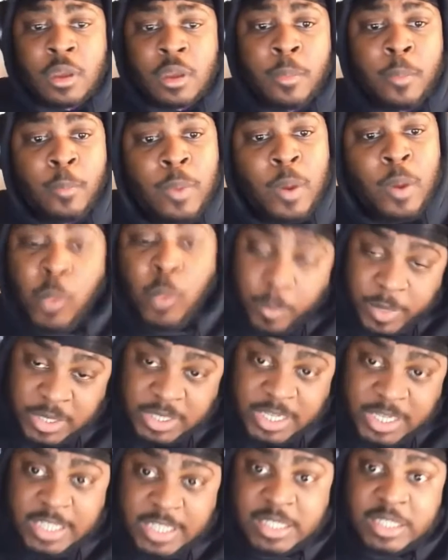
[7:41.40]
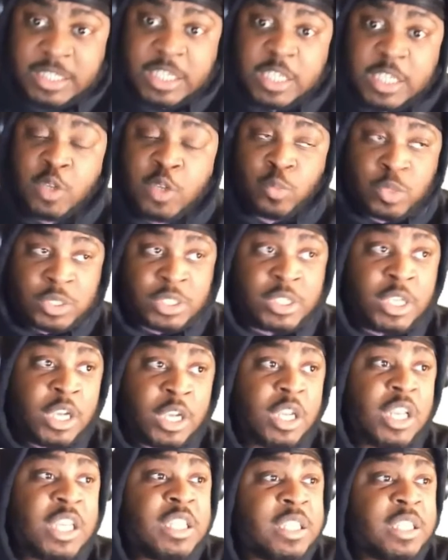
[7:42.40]
But what we did see was
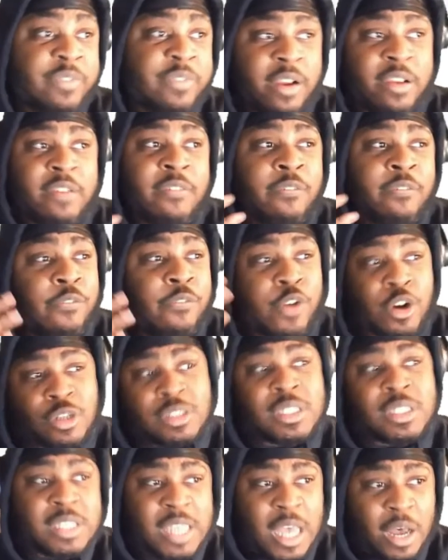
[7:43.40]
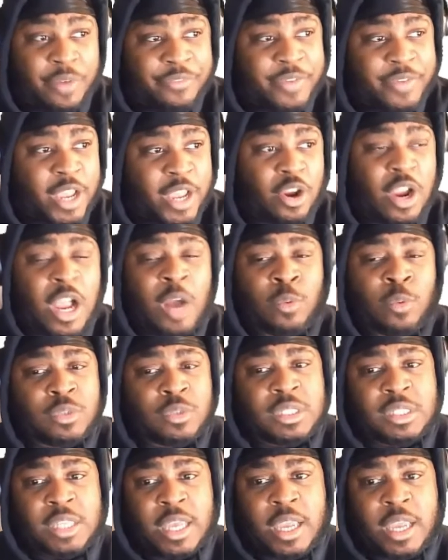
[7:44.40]
good. He's a very versatile fighter, I would
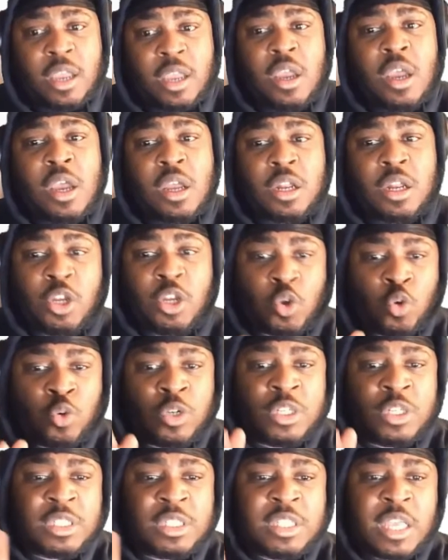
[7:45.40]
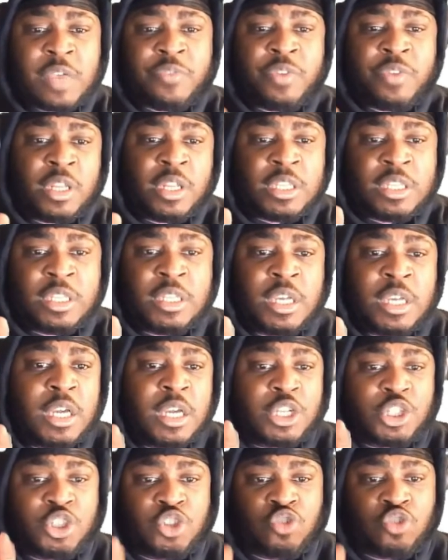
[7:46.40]
say. Laguna's definitely
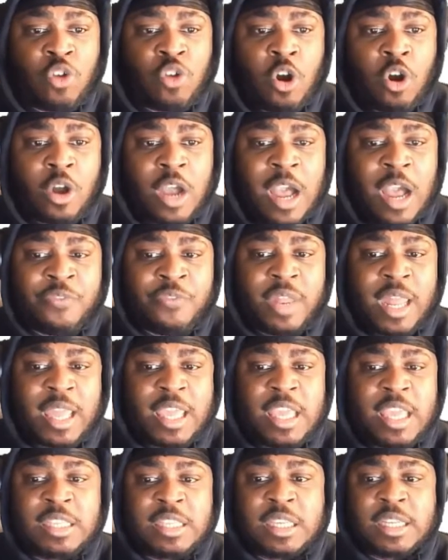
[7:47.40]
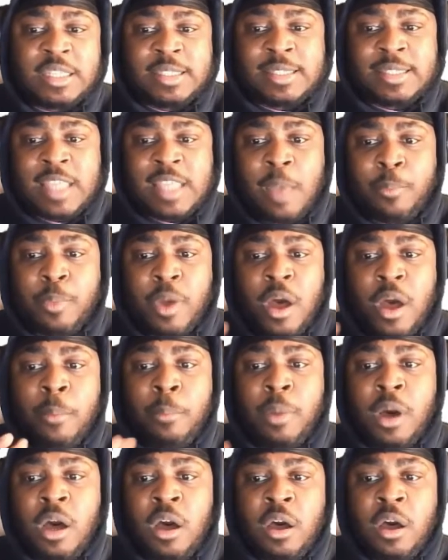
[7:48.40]
strong. I feel like he's a step
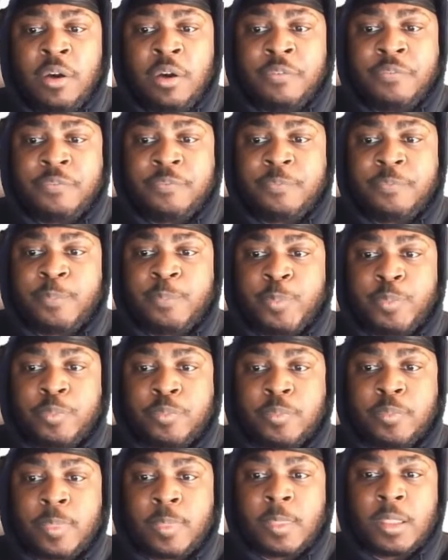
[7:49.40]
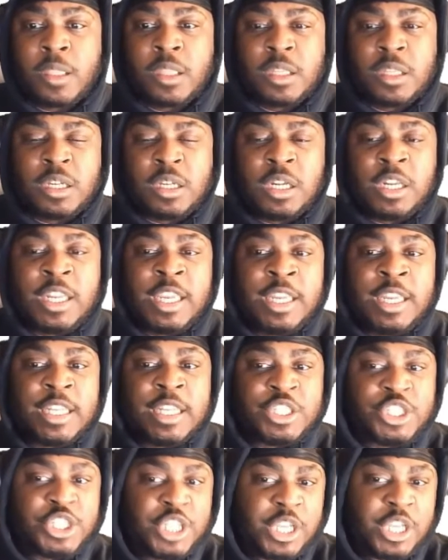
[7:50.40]
above Colleen
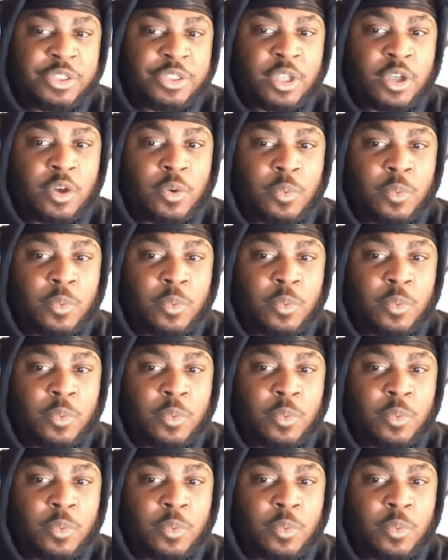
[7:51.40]
and Jin, though.